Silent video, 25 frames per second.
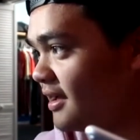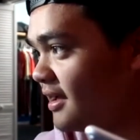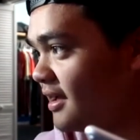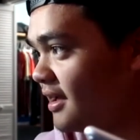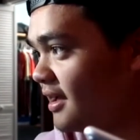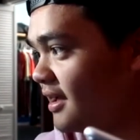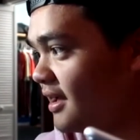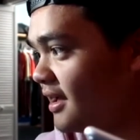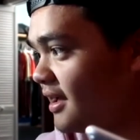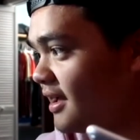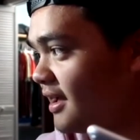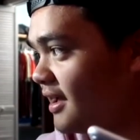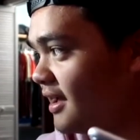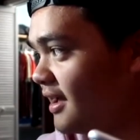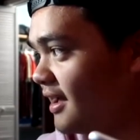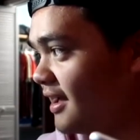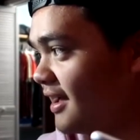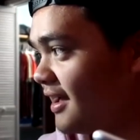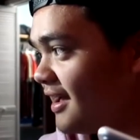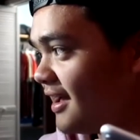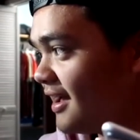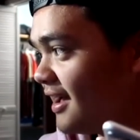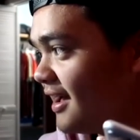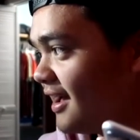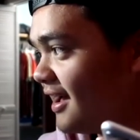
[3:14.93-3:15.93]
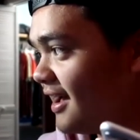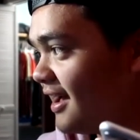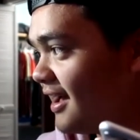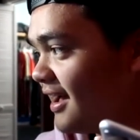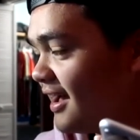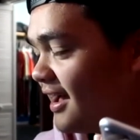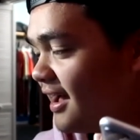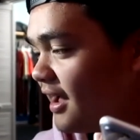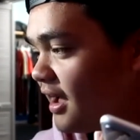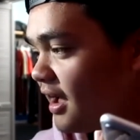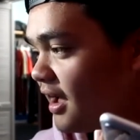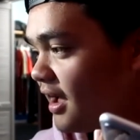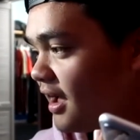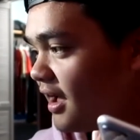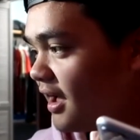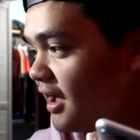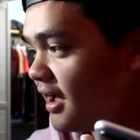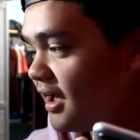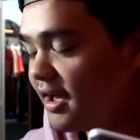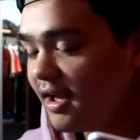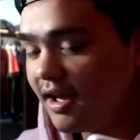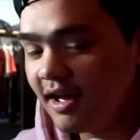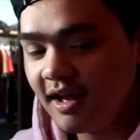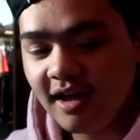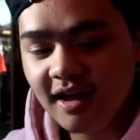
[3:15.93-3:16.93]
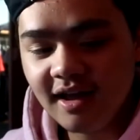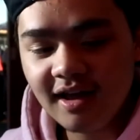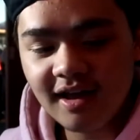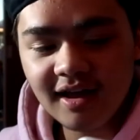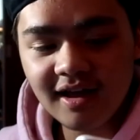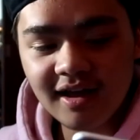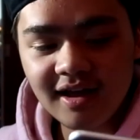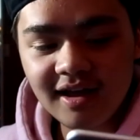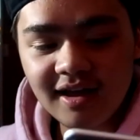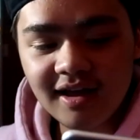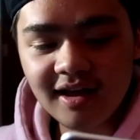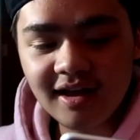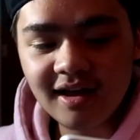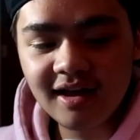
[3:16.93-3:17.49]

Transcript: Nobody speaks.